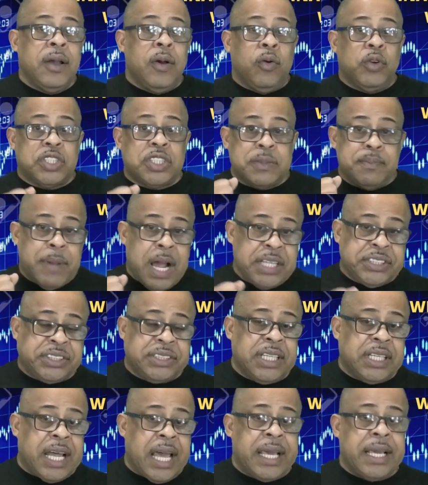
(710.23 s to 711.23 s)
or smash
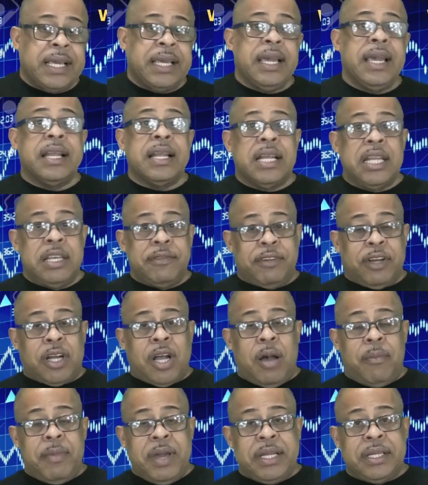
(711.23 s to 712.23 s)
the like and leave a
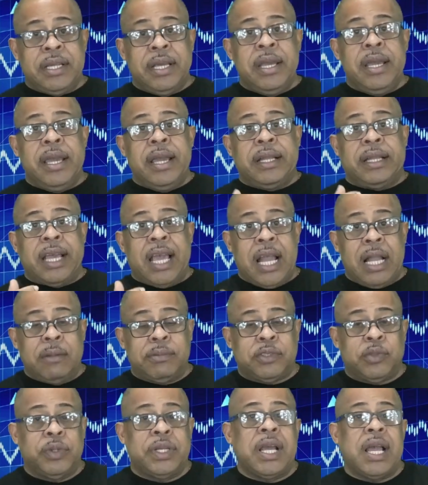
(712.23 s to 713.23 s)
comment it
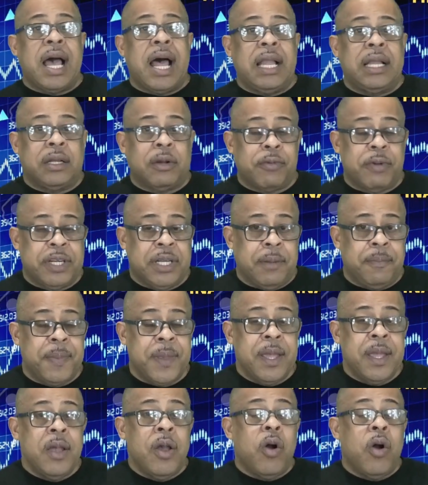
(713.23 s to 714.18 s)
helps with the algorithm